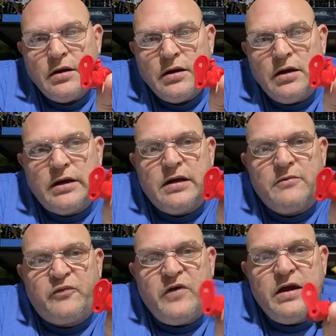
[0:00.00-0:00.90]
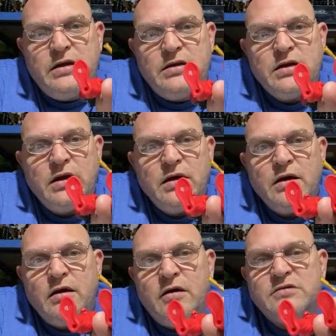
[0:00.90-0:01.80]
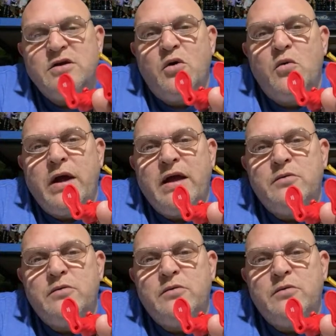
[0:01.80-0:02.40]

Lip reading: Look at them feet. There's no way